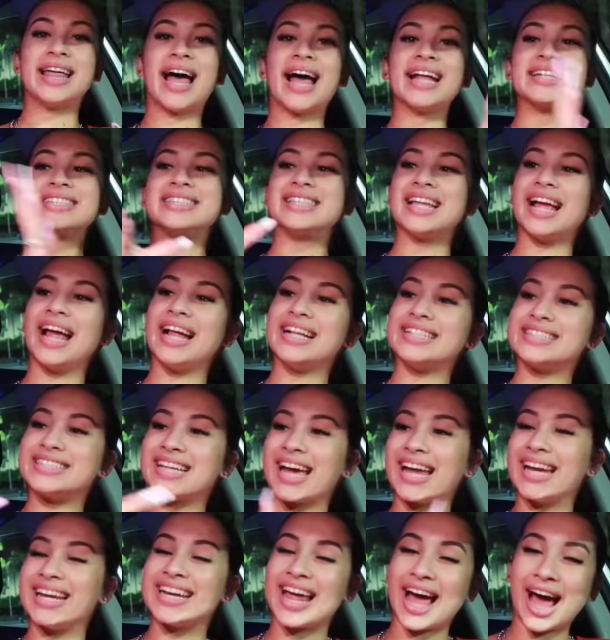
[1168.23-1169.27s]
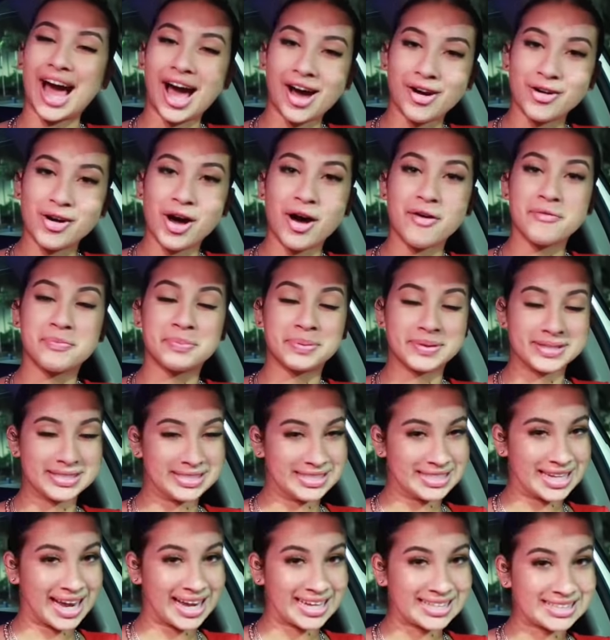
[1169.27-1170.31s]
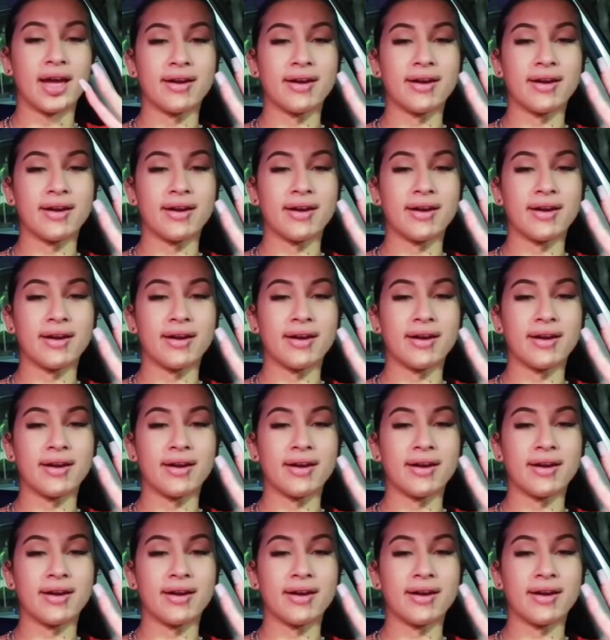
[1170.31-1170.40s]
That's the inside and out of Princess.